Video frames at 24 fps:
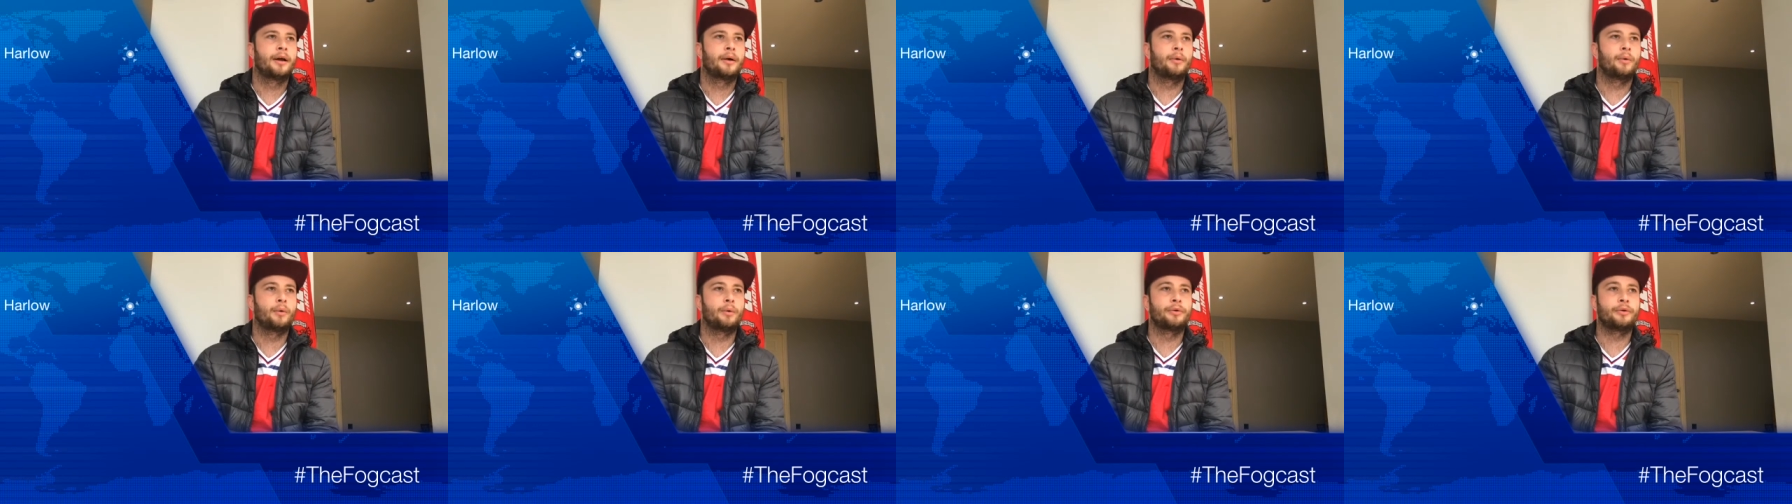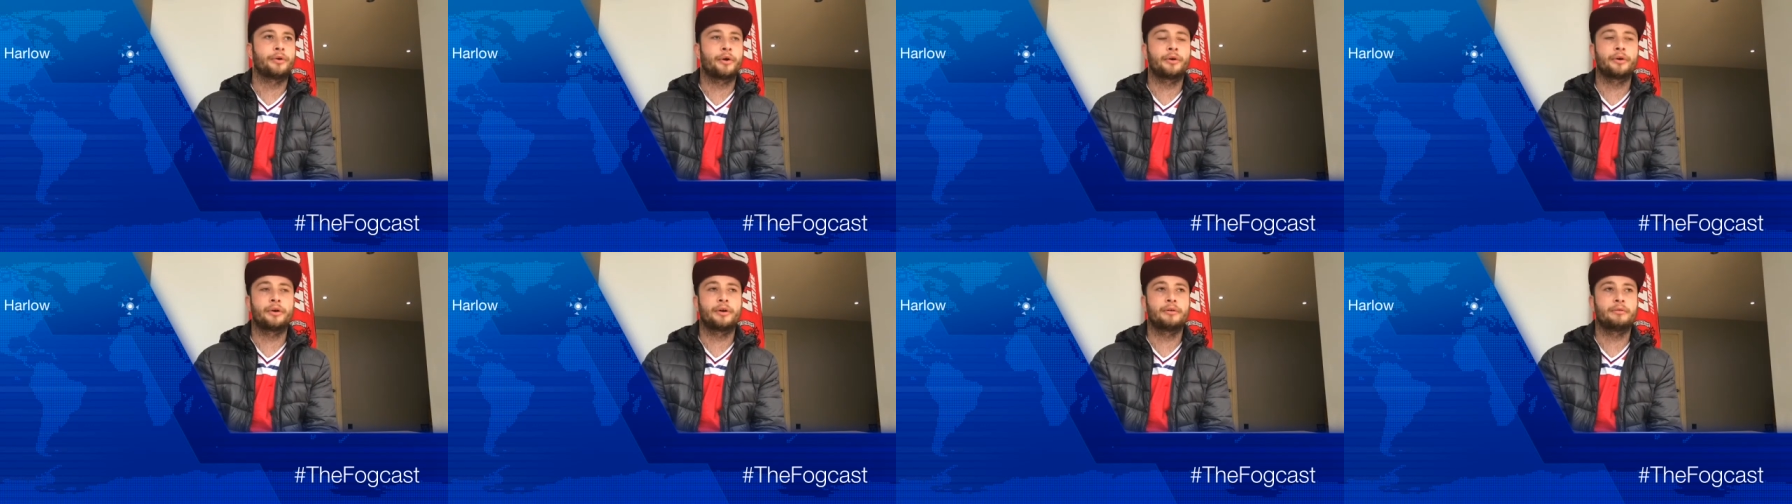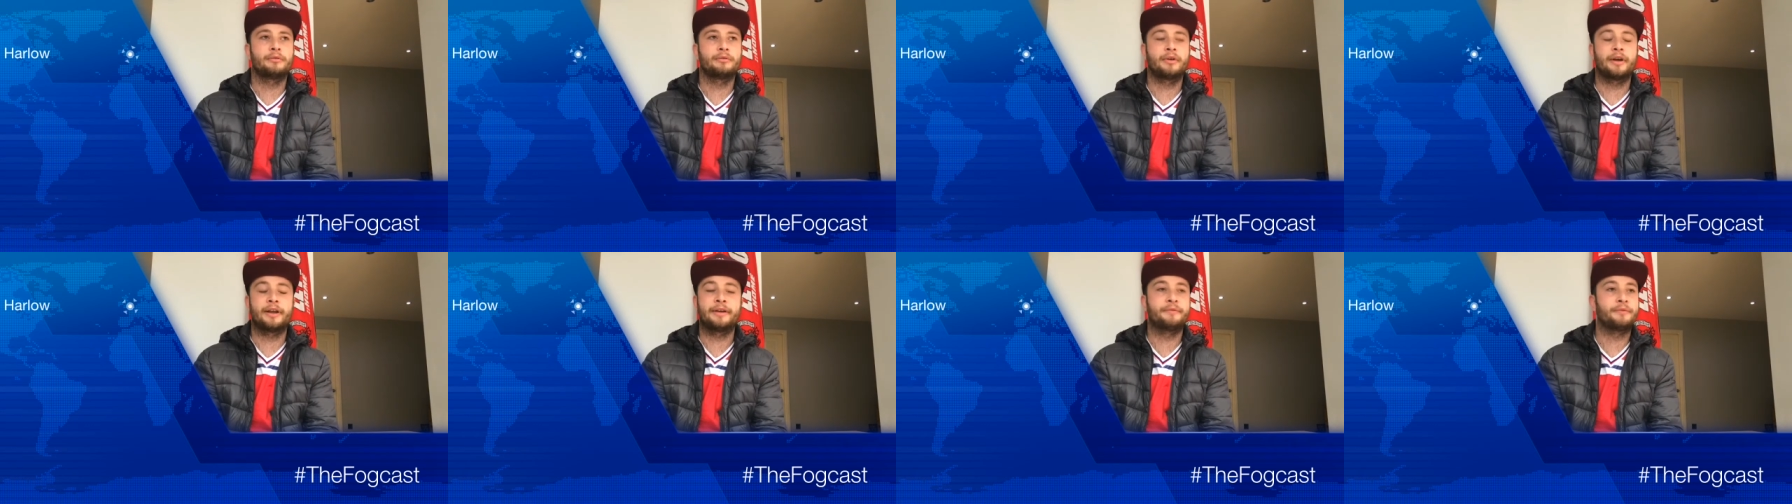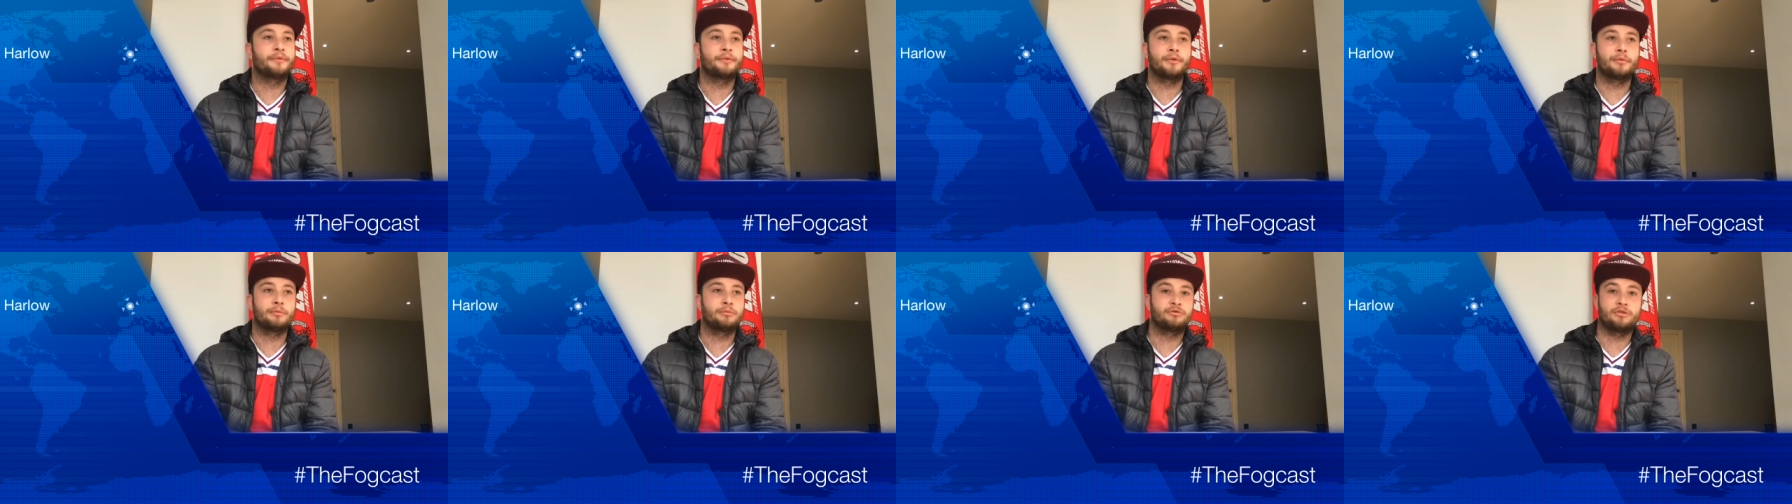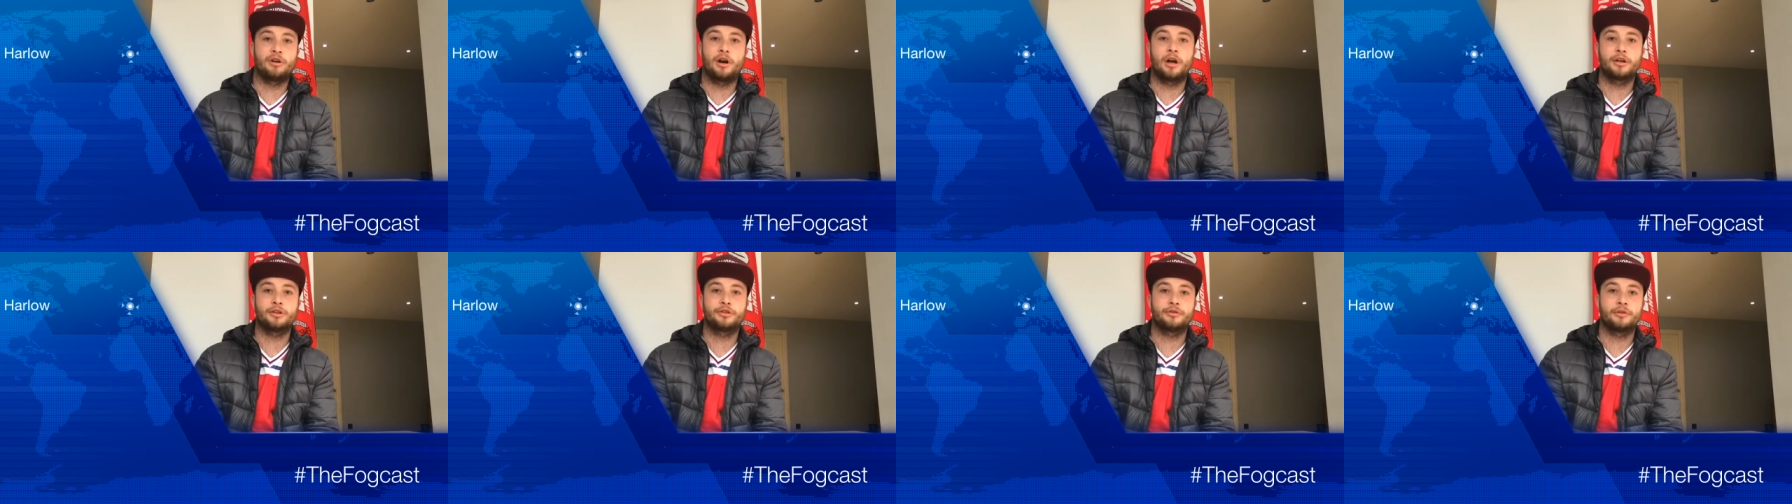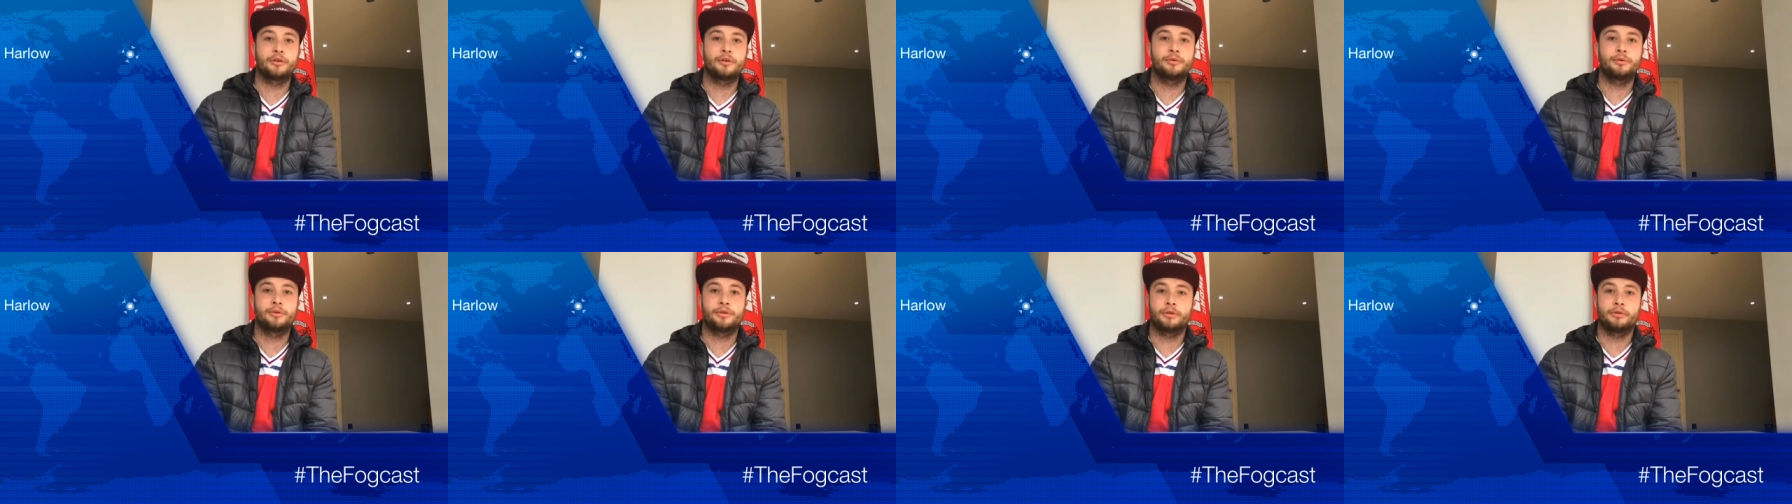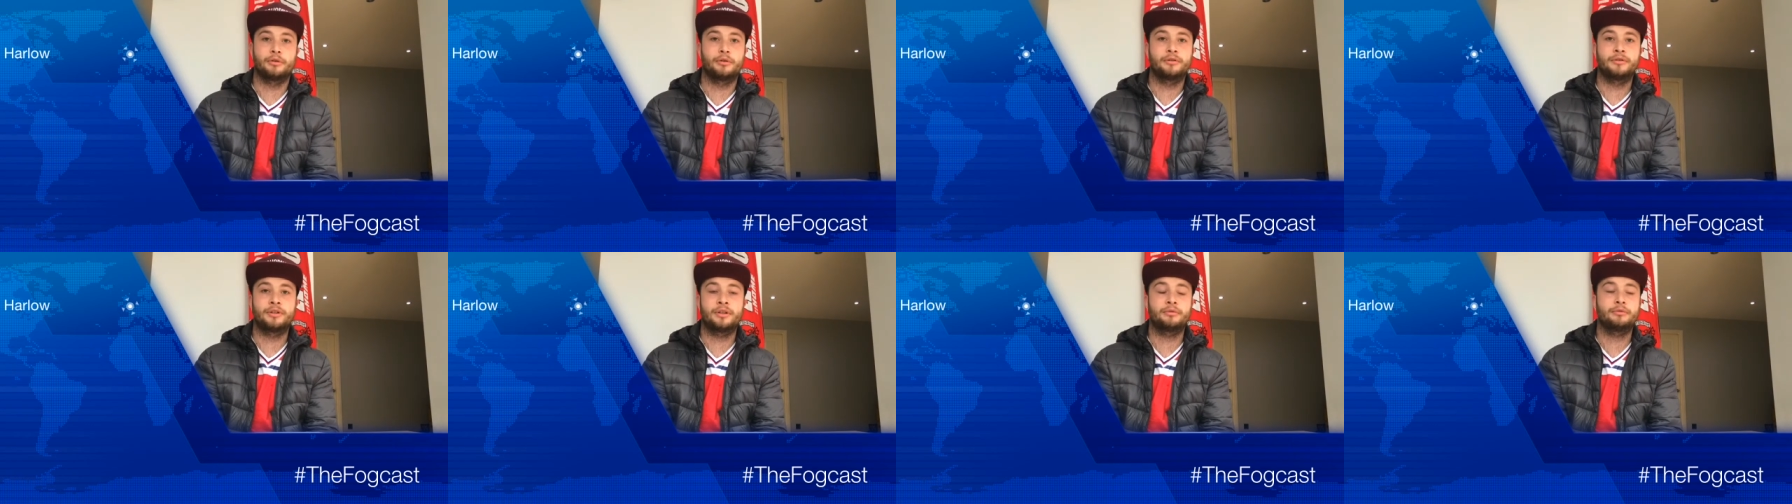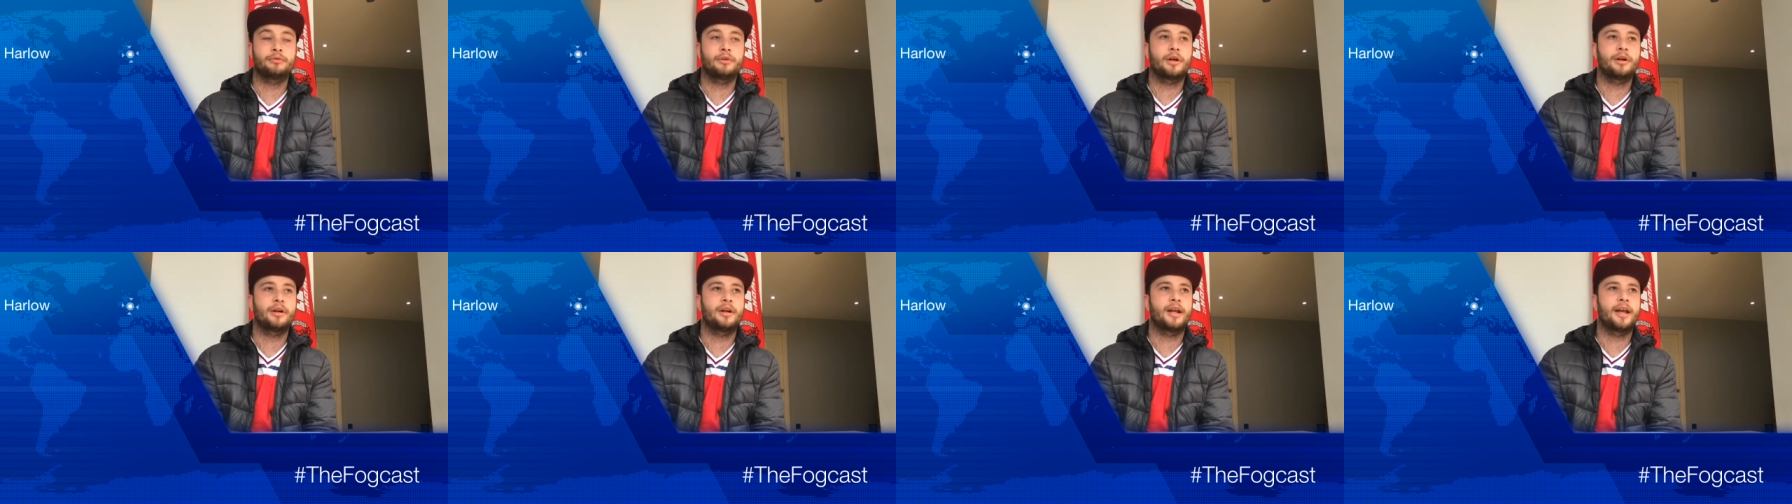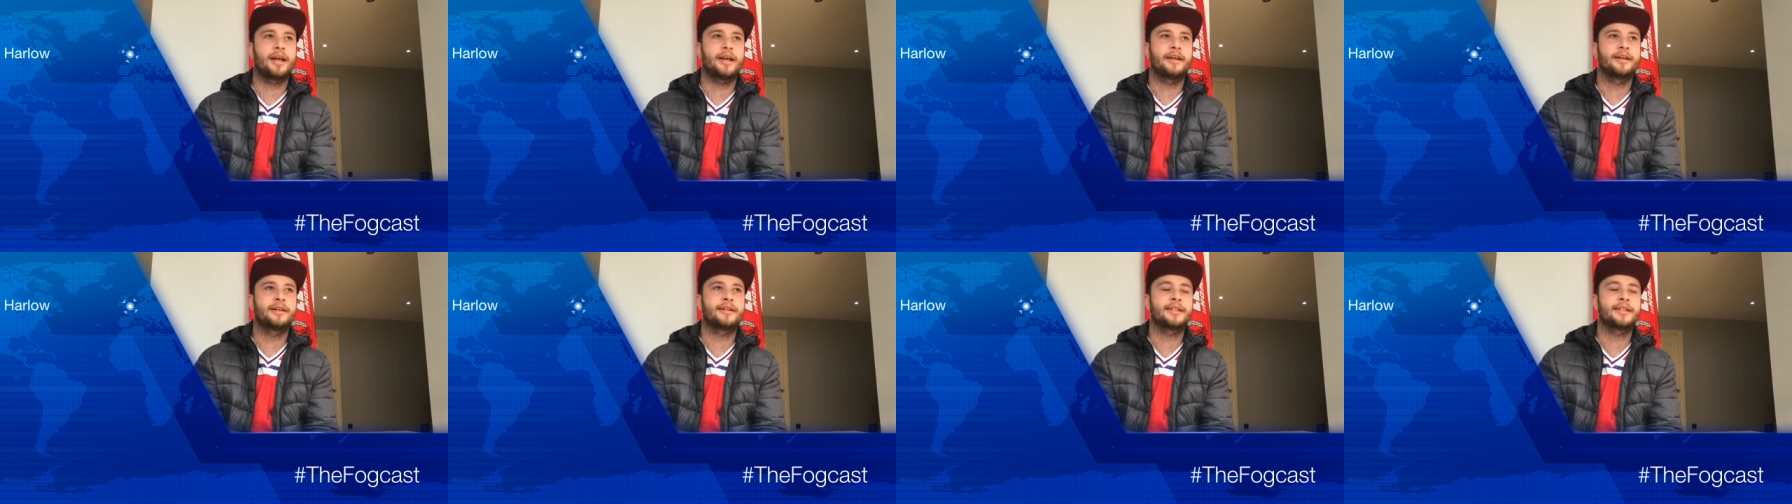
Or either from grassroots or non-league.